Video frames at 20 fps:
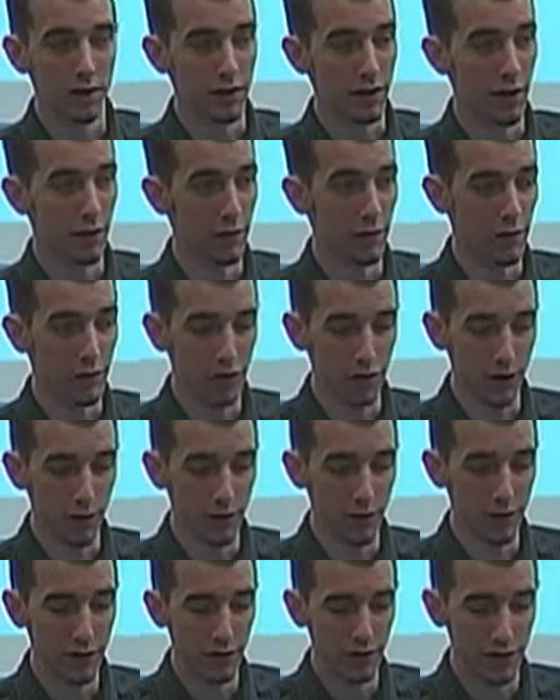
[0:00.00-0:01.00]
Governor
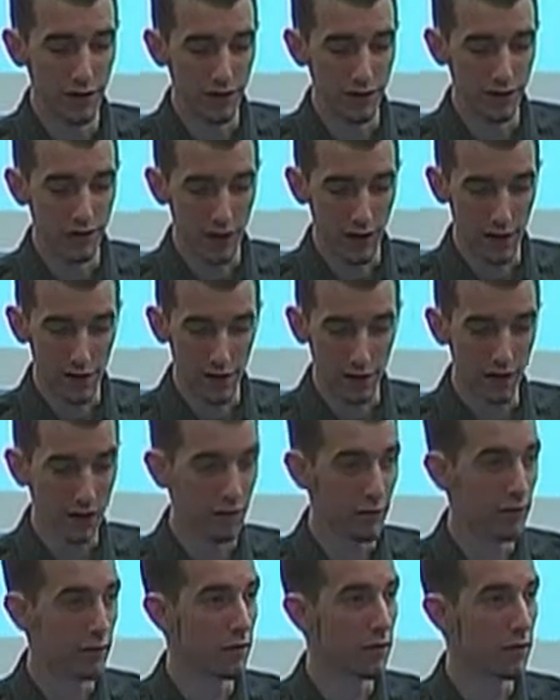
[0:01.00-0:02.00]
Shumlin is
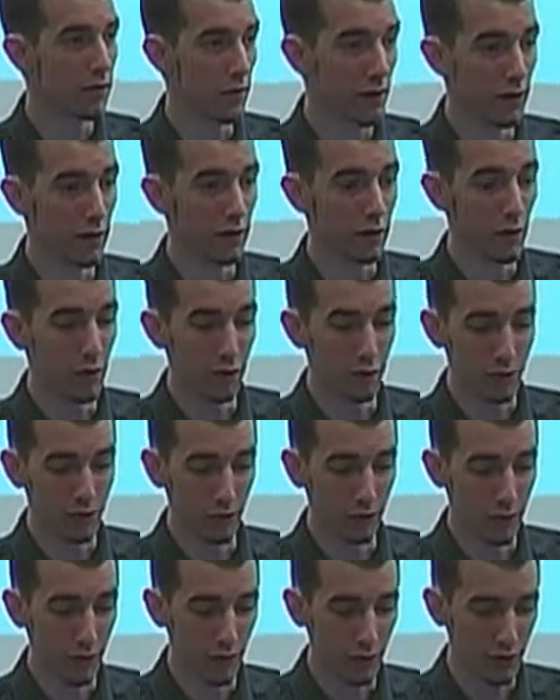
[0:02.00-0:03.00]
a very vocal
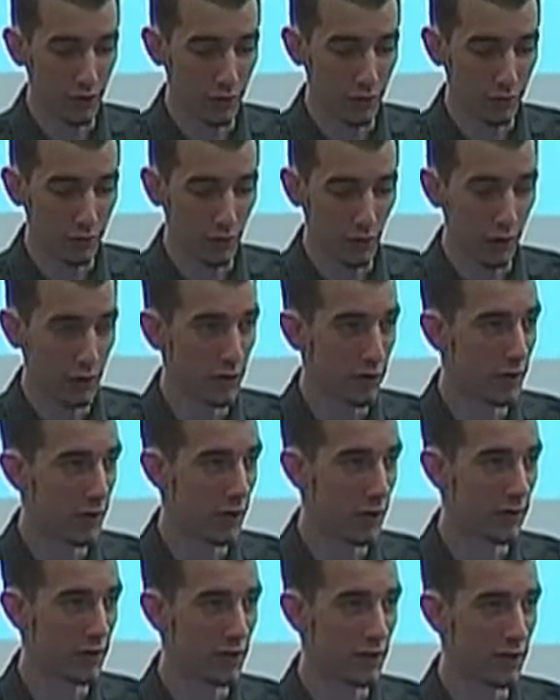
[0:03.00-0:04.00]
supporter of
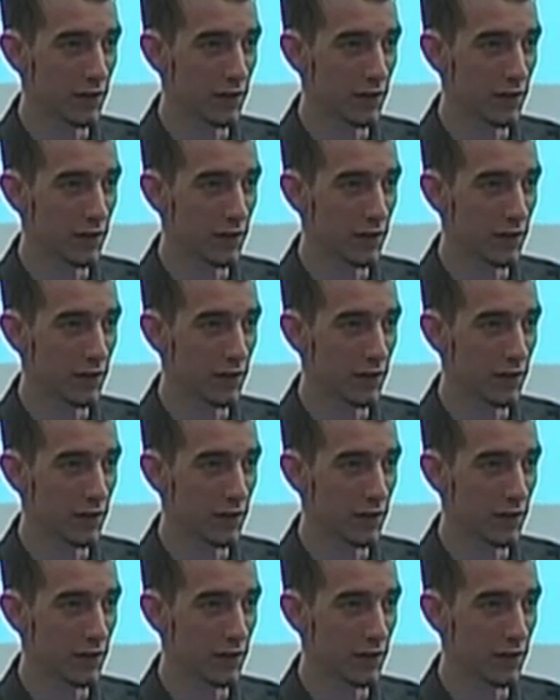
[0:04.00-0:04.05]
Norml.